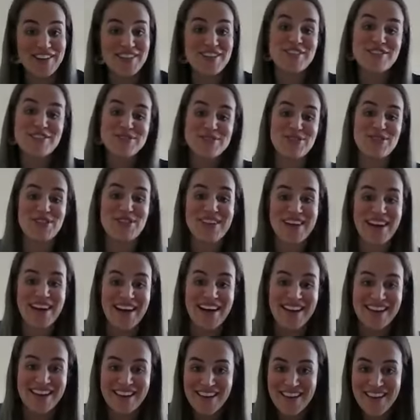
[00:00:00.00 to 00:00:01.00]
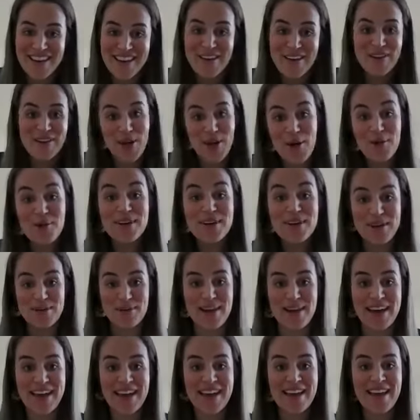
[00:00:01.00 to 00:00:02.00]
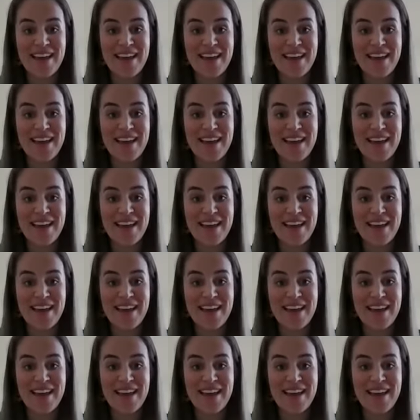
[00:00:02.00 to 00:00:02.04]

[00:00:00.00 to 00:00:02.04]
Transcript: because you can't go anywhere.